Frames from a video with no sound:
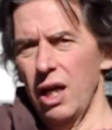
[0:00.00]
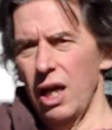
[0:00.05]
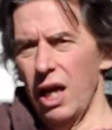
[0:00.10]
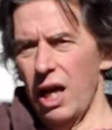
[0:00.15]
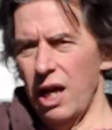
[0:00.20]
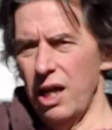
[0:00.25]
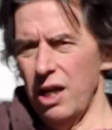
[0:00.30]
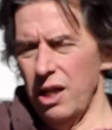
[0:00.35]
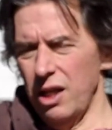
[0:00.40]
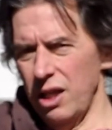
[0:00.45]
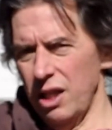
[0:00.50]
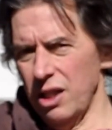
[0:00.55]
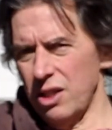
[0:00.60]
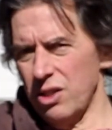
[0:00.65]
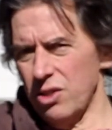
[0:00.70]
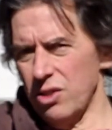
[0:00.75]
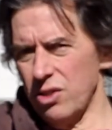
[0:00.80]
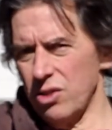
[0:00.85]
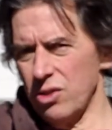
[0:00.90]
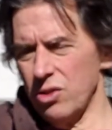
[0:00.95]
And
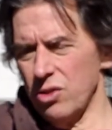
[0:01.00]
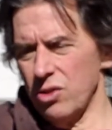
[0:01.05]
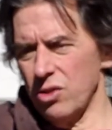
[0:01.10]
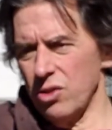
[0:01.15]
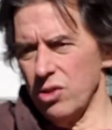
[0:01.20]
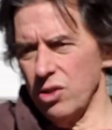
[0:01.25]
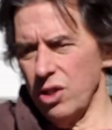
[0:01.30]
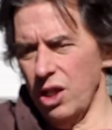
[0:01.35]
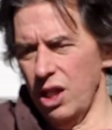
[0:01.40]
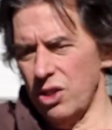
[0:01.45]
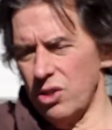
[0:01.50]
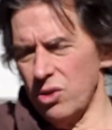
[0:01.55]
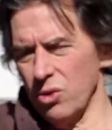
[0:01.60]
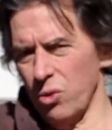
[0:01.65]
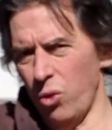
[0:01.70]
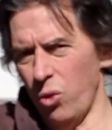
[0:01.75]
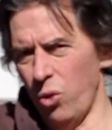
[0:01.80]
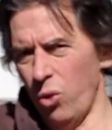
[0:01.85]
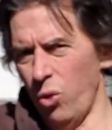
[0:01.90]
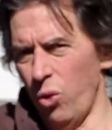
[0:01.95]
it's
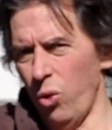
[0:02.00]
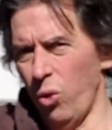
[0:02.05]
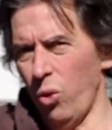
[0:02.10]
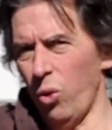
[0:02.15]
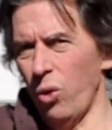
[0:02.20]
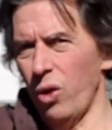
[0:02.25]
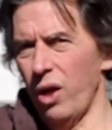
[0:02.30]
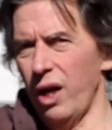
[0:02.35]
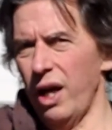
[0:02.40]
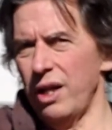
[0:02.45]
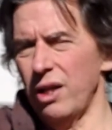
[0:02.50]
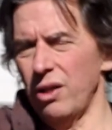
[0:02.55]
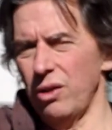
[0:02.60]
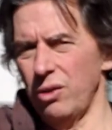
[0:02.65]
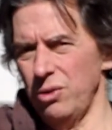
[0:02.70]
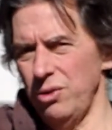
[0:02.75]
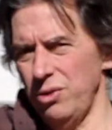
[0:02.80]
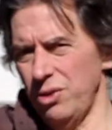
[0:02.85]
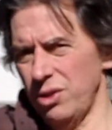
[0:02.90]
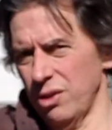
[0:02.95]
all an
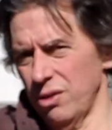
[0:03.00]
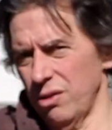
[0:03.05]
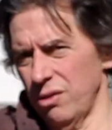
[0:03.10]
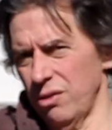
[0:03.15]
illusion.